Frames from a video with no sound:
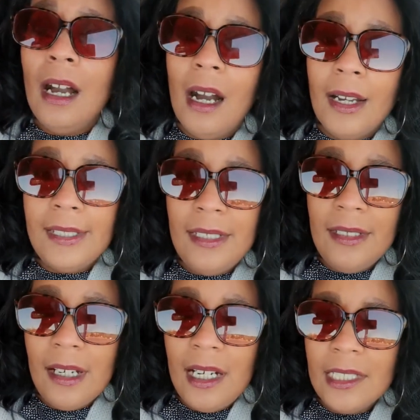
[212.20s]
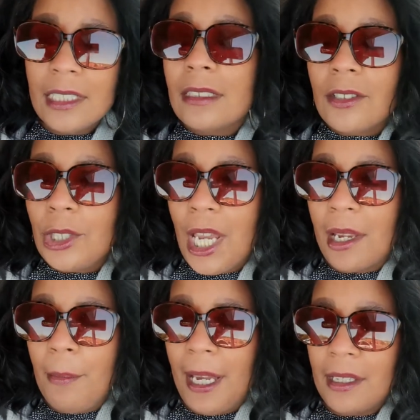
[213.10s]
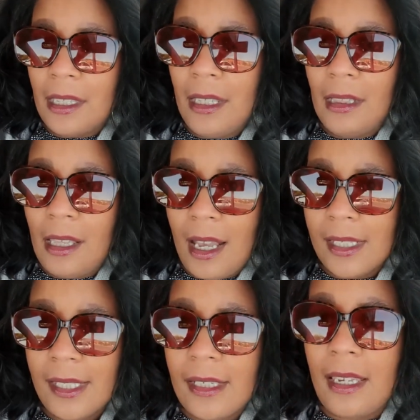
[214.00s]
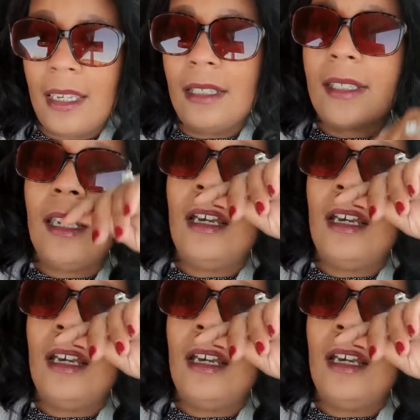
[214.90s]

I did not check back in last night